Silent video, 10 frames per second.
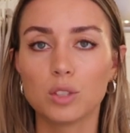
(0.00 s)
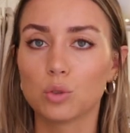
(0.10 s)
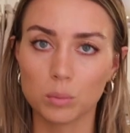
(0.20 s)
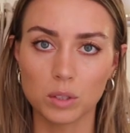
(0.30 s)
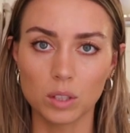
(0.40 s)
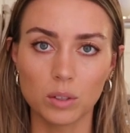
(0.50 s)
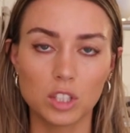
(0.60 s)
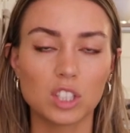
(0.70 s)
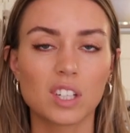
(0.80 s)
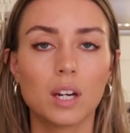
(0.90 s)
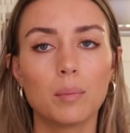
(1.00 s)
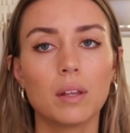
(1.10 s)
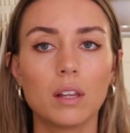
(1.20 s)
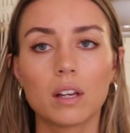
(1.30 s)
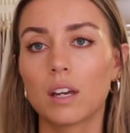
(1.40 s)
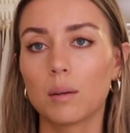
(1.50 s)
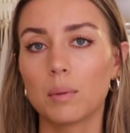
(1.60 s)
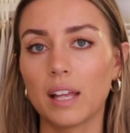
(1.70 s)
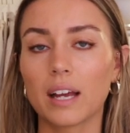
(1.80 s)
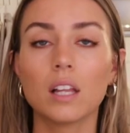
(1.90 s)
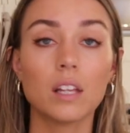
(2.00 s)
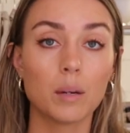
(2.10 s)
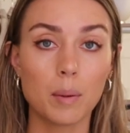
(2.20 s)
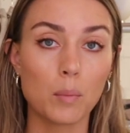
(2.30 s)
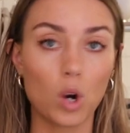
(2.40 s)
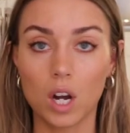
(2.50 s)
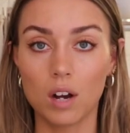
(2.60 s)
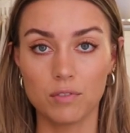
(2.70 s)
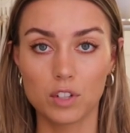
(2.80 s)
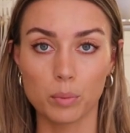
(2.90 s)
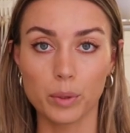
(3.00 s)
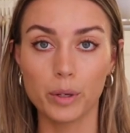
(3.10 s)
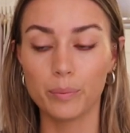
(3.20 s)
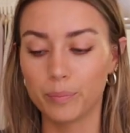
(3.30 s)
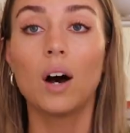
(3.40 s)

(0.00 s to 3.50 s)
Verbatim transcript: swimsuit. It's just kind of be, gonna be like a little bit more comfortable.